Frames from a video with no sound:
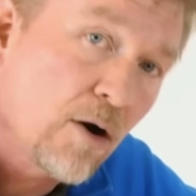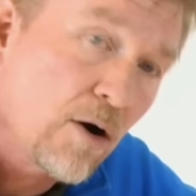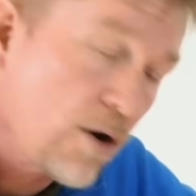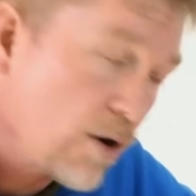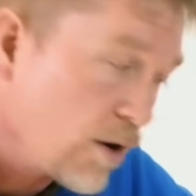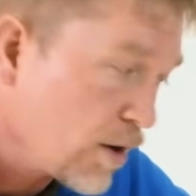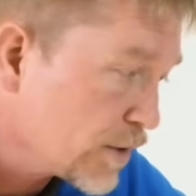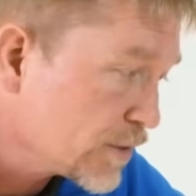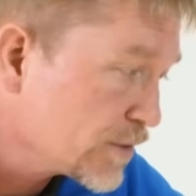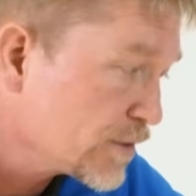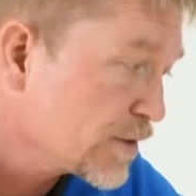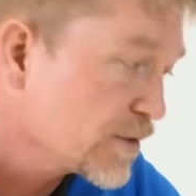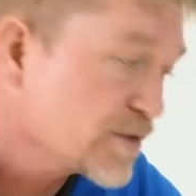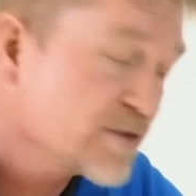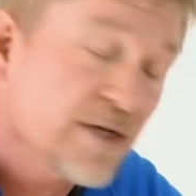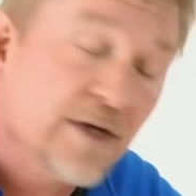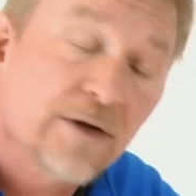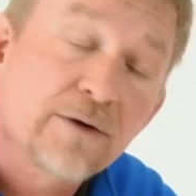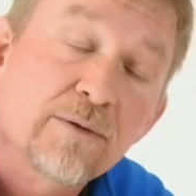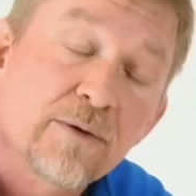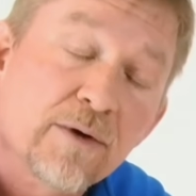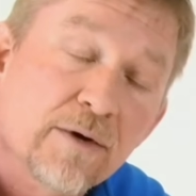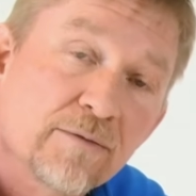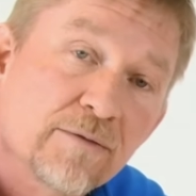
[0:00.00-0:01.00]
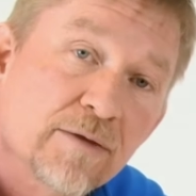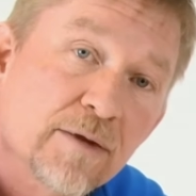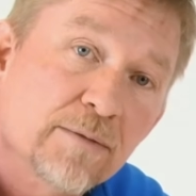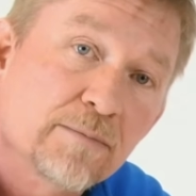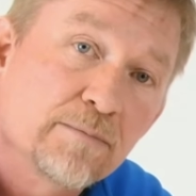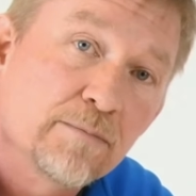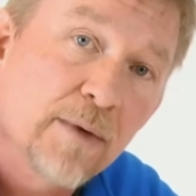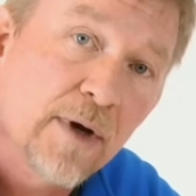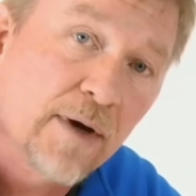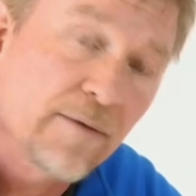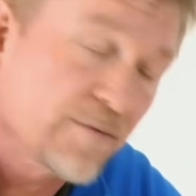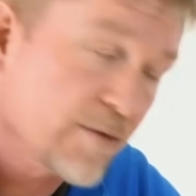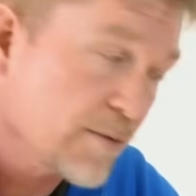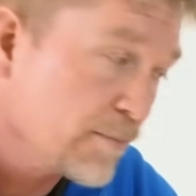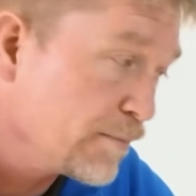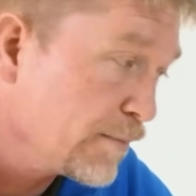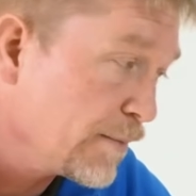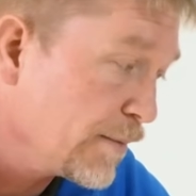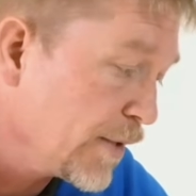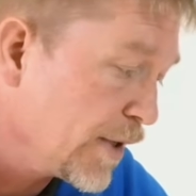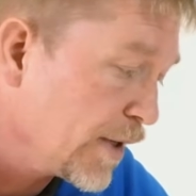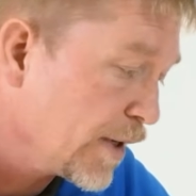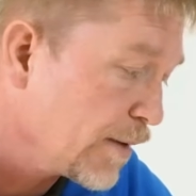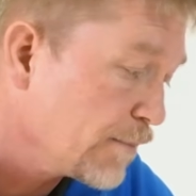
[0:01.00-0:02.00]
on the center of
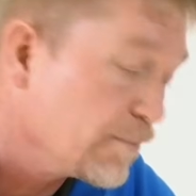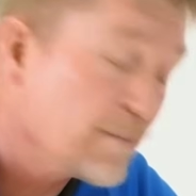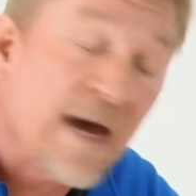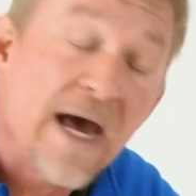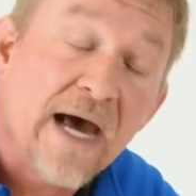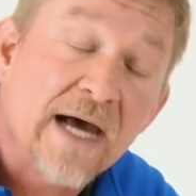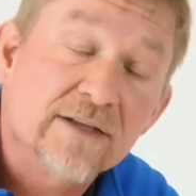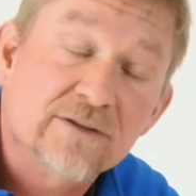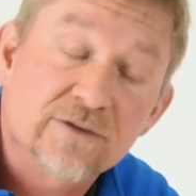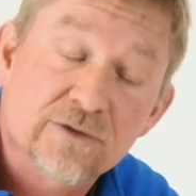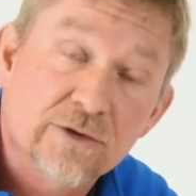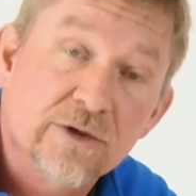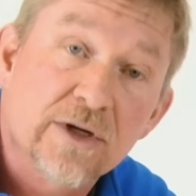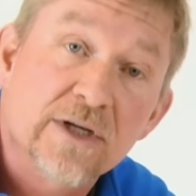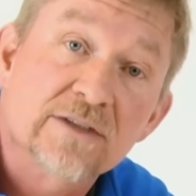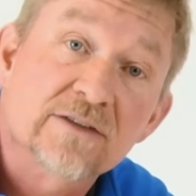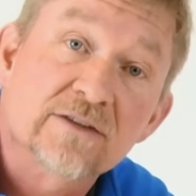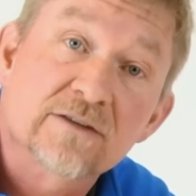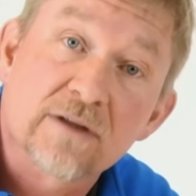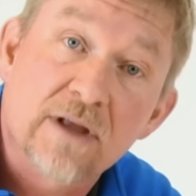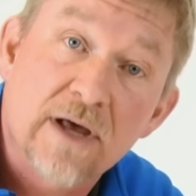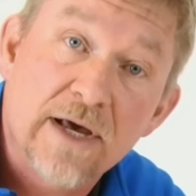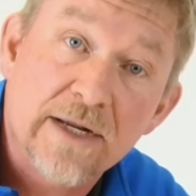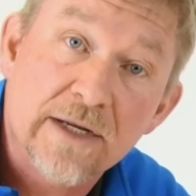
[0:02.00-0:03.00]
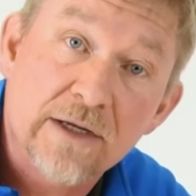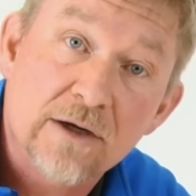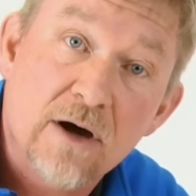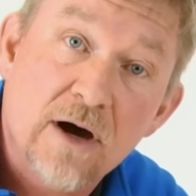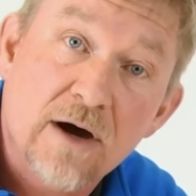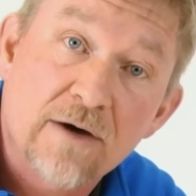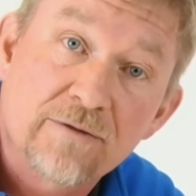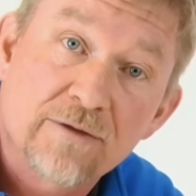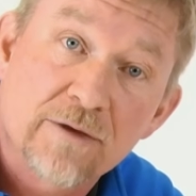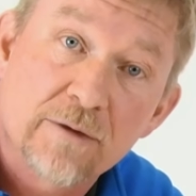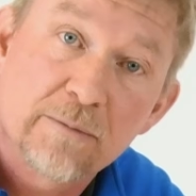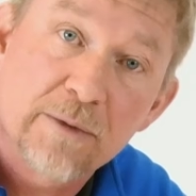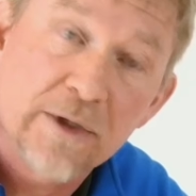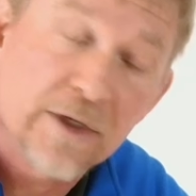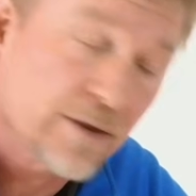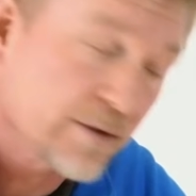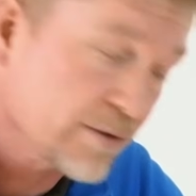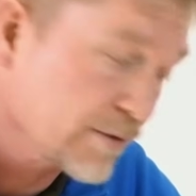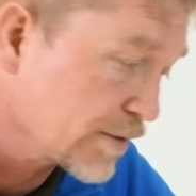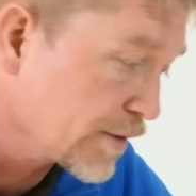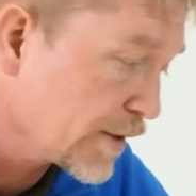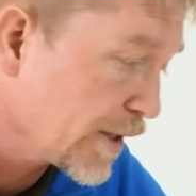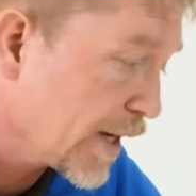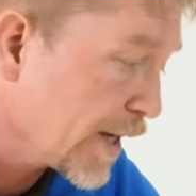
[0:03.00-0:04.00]
the mat, so you're not sliding off in the
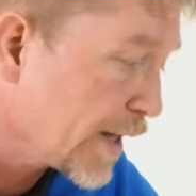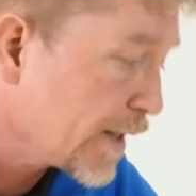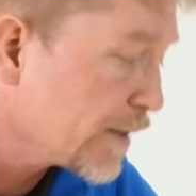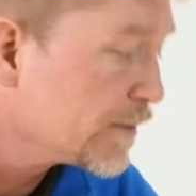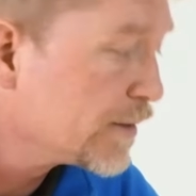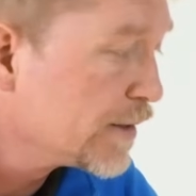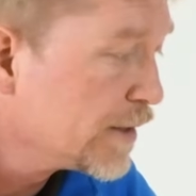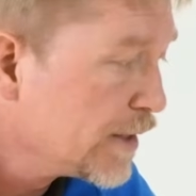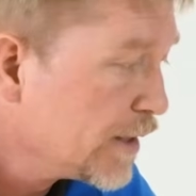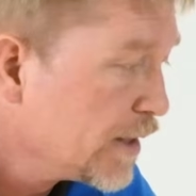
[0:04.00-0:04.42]
middle of the night.